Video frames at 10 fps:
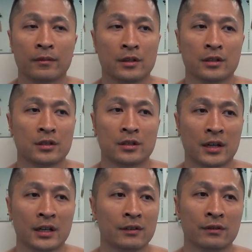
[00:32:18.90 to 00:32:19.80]
This is
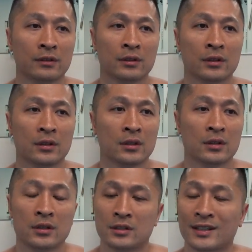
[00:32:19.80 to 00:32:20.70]
not even
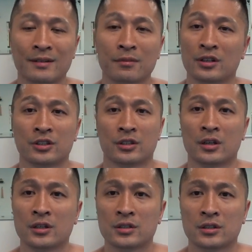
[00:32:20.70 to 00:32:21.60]
it's not martial
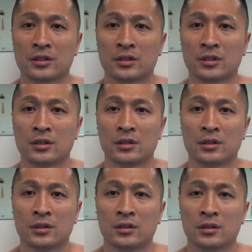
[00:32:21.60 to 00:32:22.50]
arts.
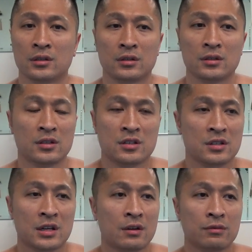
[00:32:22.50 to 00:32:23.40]
This is
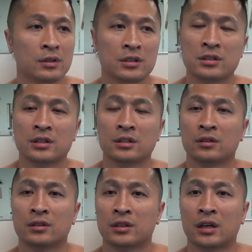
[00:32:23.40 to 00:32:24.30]
not really skill
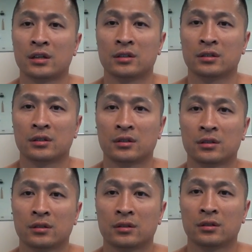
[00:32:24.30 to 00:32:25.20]
and talent.
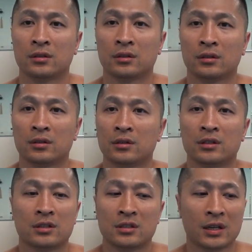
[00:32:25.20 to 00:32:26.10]

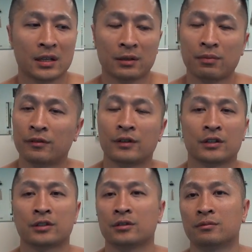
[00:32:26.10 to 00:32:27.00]
This is not like
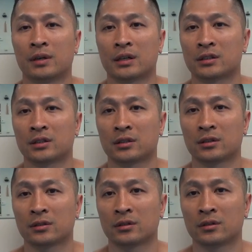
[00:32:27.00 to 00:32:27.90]
professional boxing.
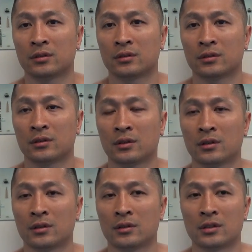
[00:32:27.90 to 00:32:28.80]

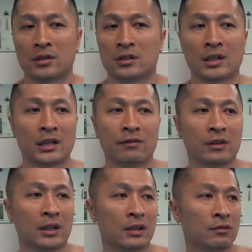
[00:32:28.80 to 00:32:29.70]
This is not
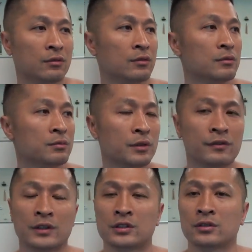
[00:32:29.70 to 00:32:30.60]
even like
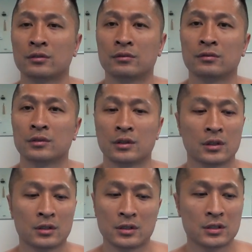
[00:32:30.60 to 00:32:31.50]
professional,
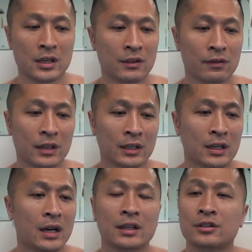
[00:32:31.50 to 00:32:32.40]
this is not even like
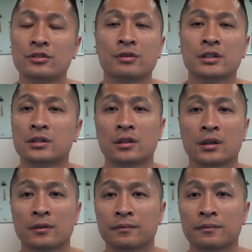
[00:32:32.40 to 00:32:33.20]
college wrestling.